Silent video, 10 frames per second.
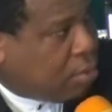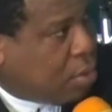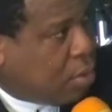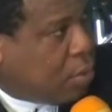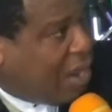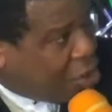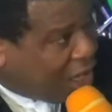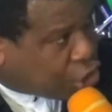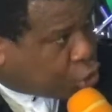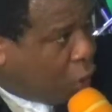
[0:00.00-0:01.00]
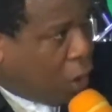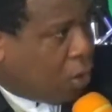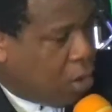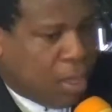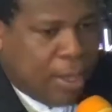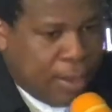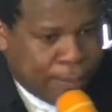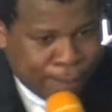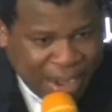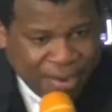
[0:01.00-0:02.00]
when you are sure,
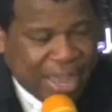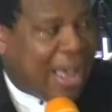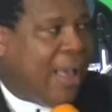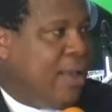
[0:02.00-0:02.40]
marry her.